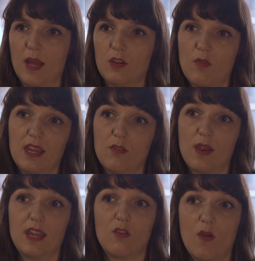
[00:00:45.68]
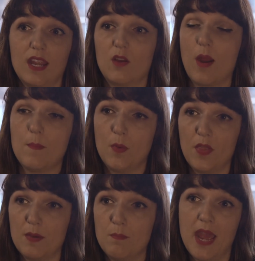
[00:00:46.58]
my
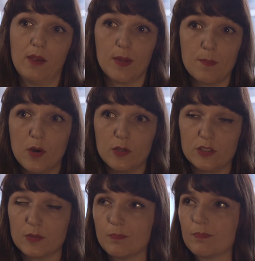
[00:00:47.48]
great-great-great-grandmother, Mary Mudd,